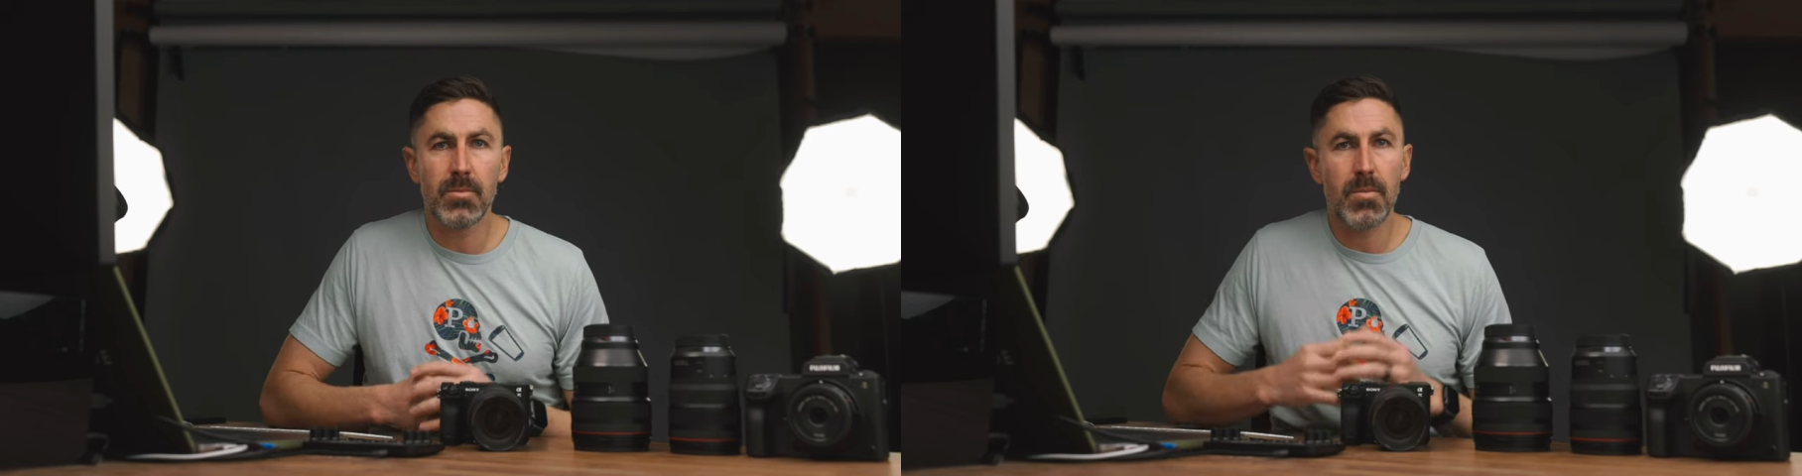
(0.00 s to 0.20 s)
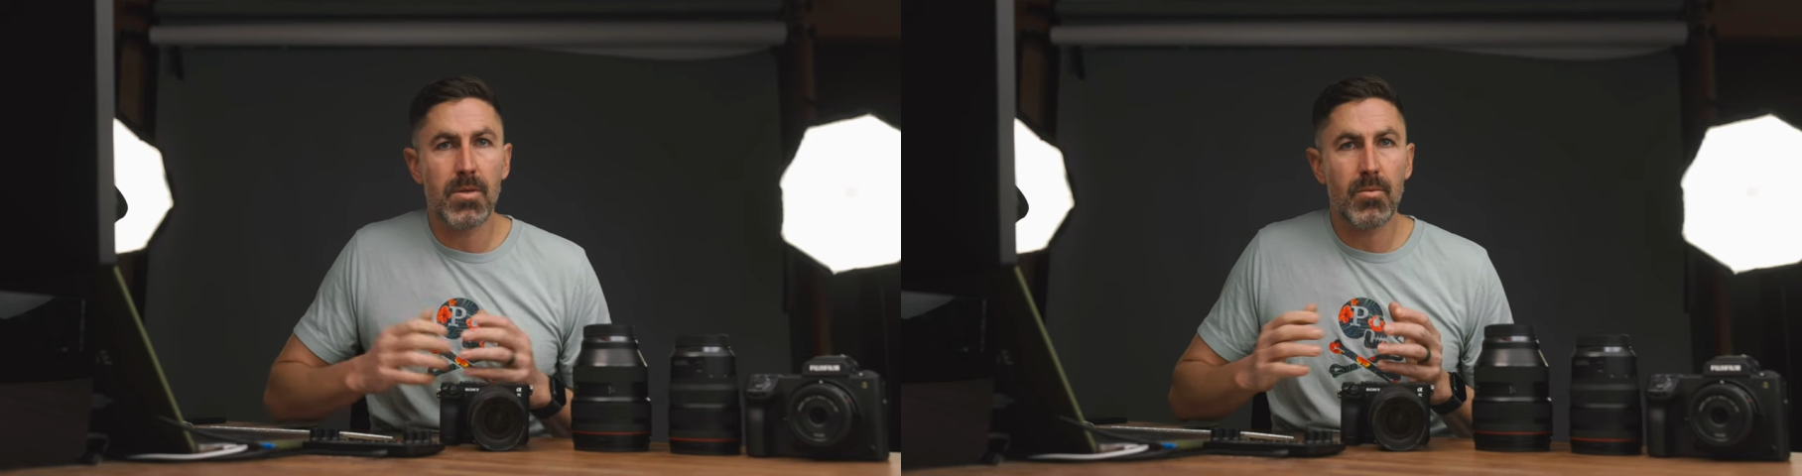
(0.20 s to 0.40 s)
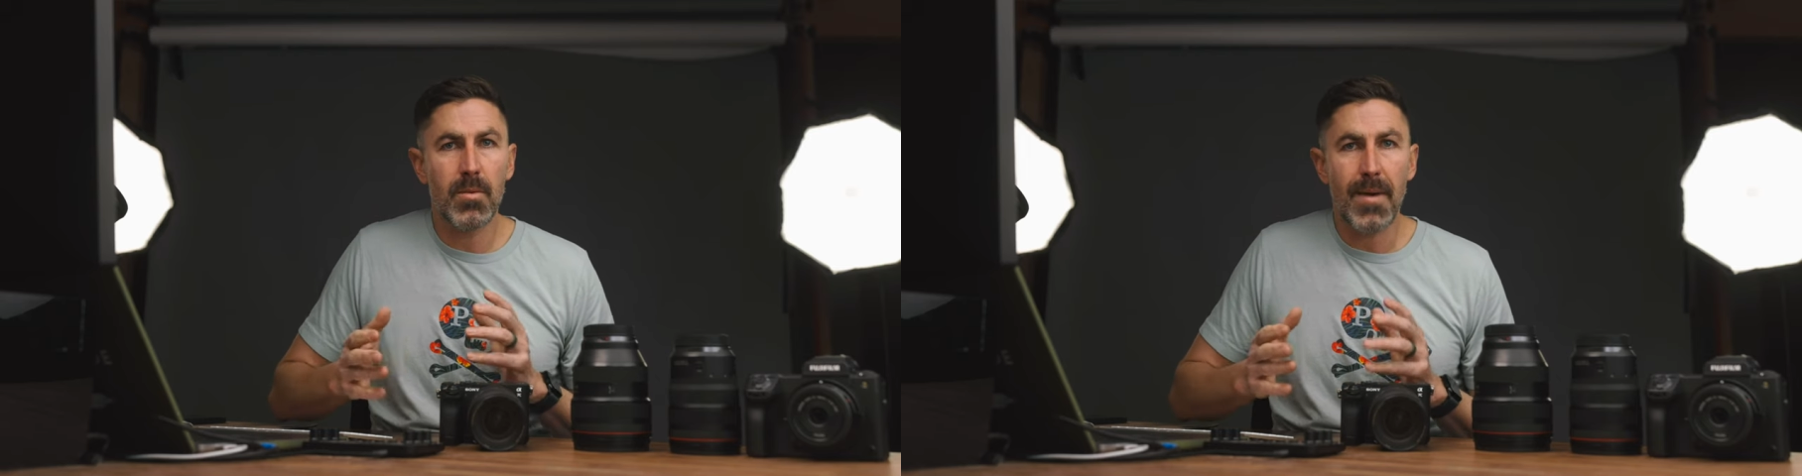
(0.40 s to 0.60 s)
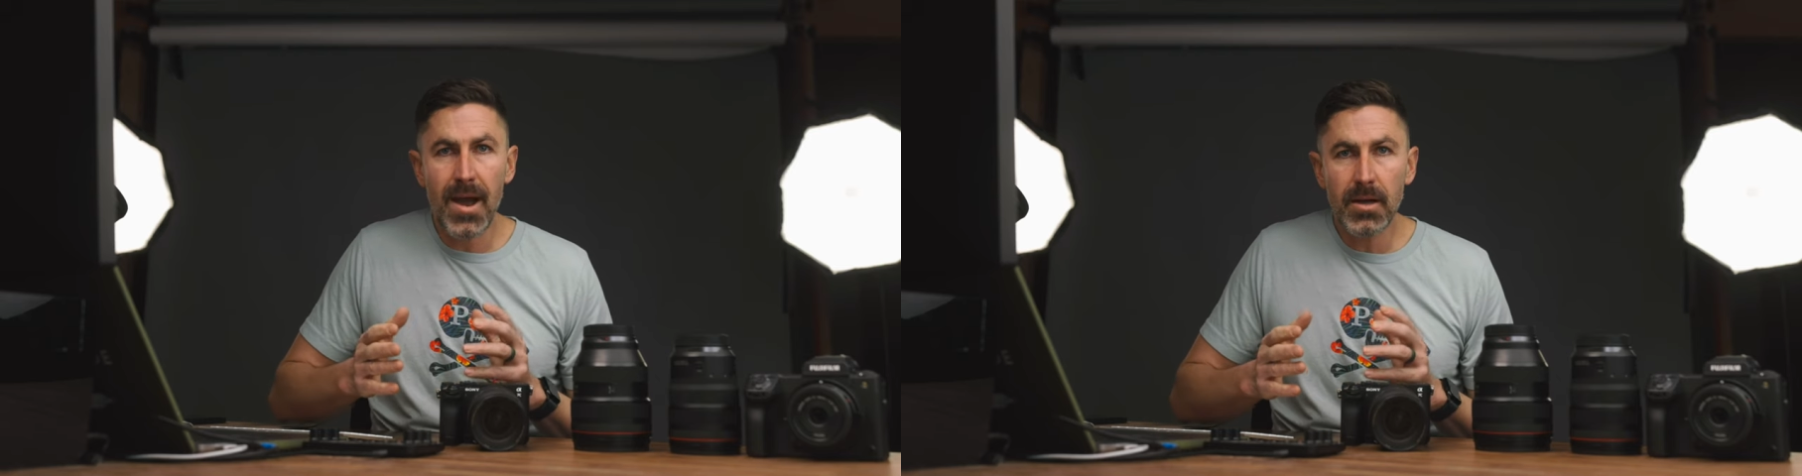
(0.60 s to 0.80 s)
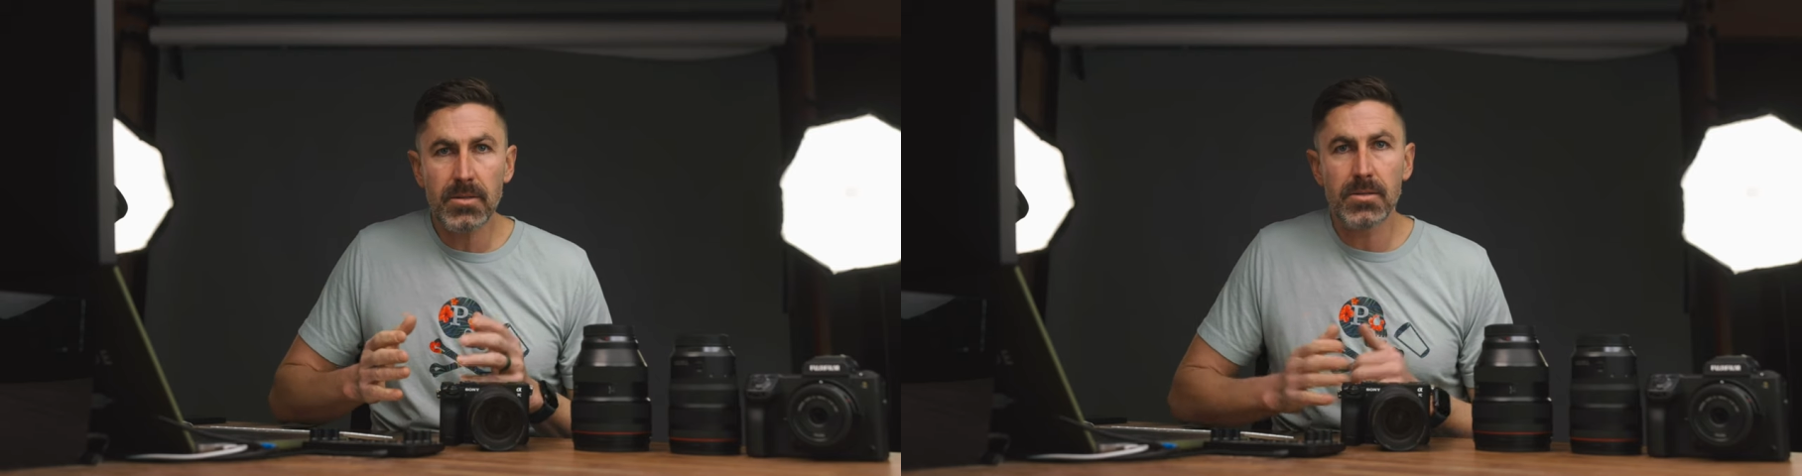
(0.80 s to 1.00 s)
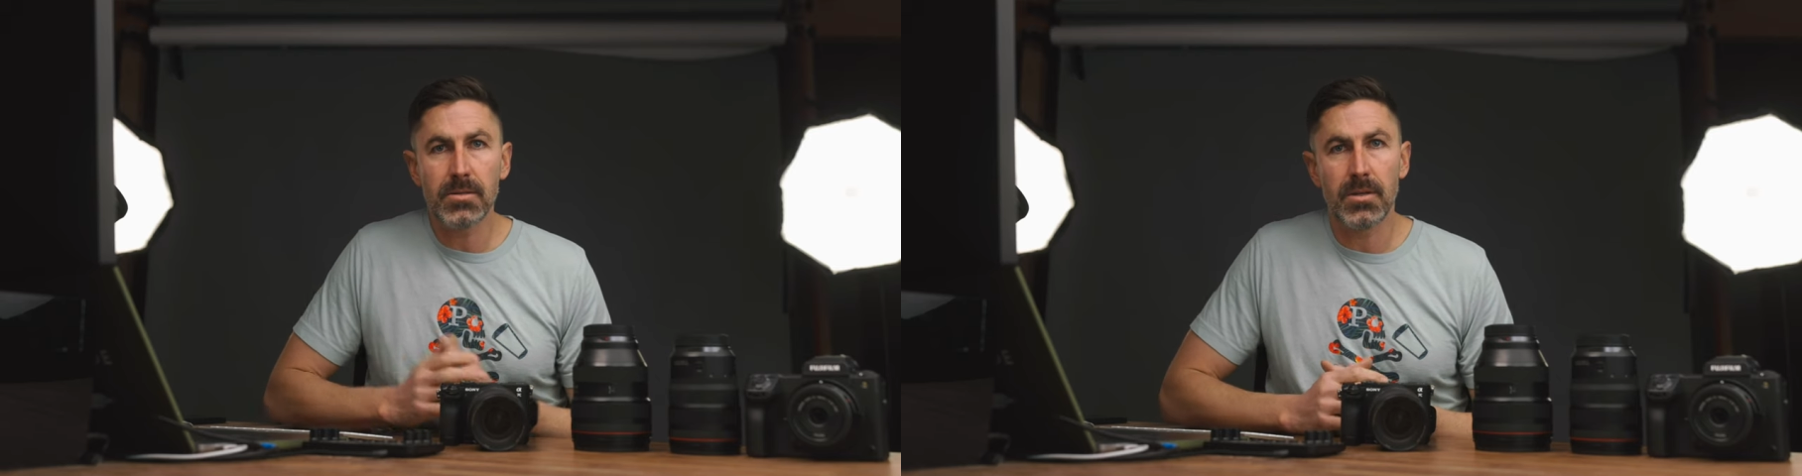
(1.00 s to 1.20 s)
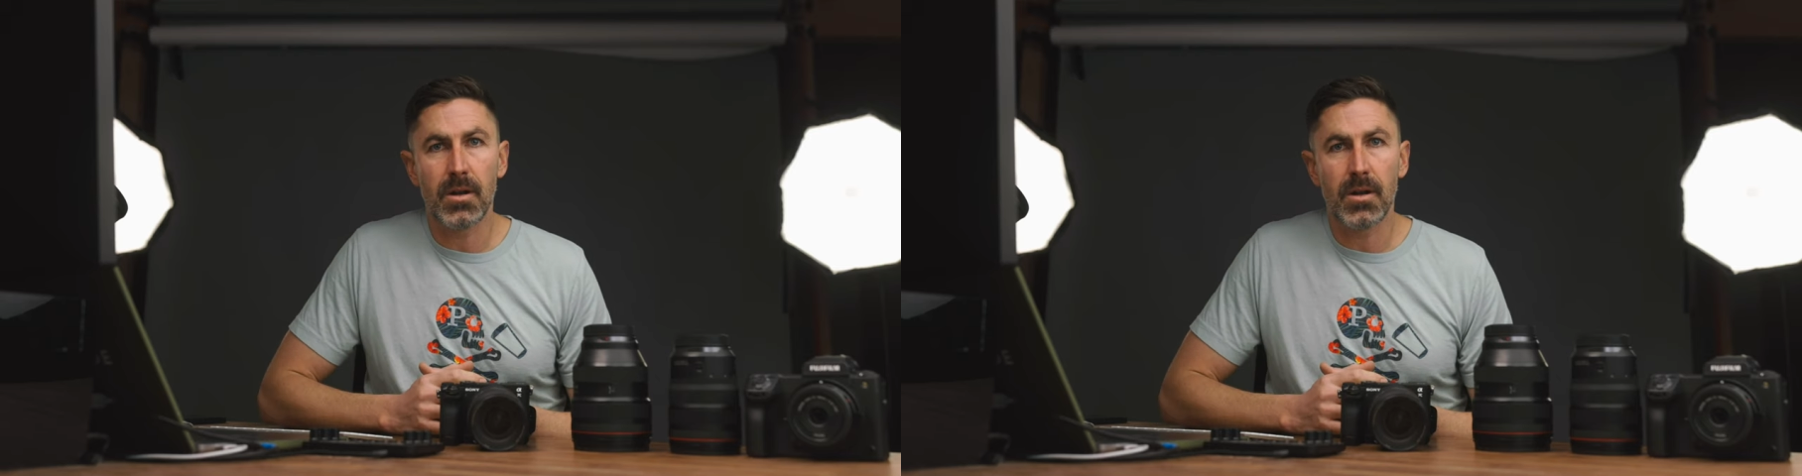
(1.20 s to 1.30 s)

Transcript: maybe three max.